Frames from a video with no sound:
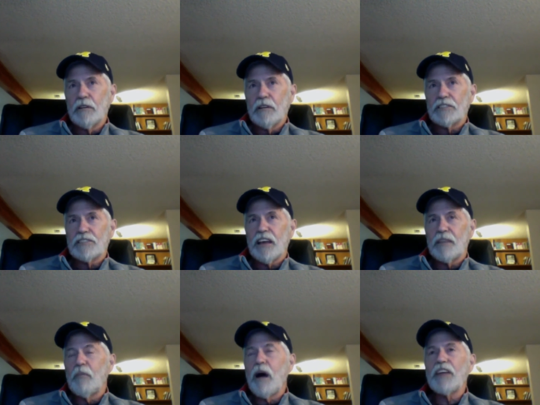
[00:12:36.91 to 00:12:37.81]
Because
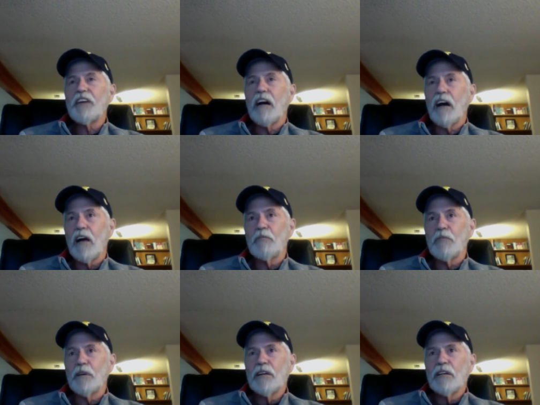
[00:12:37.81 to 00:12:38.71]
like my
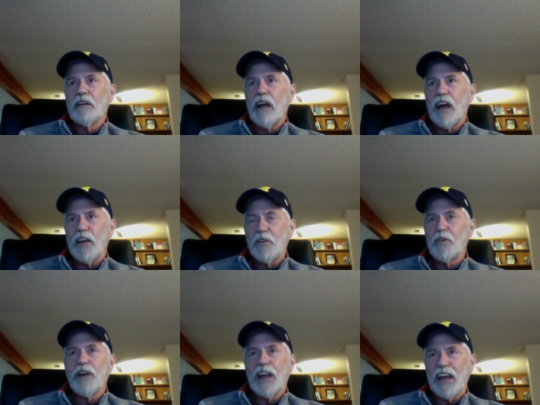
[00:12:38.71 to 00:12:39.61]
time at
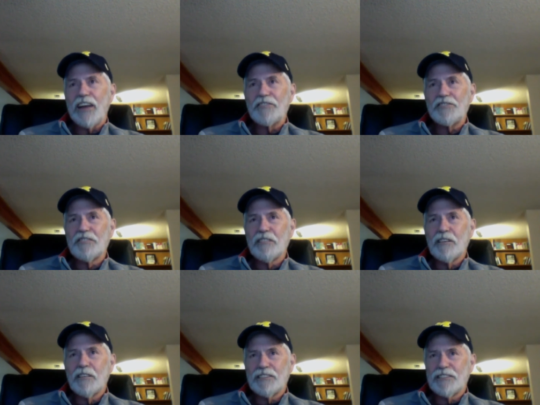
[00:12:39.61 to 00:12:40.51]
your age
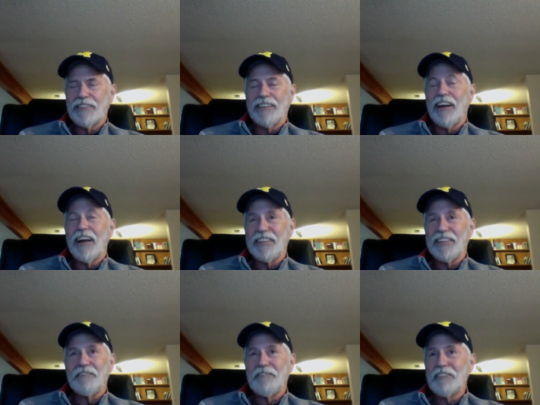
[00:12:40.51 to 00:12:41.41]
is like the
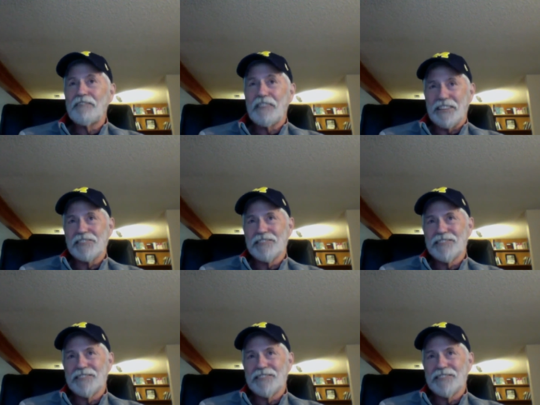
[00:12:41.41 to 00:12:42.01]
1950s.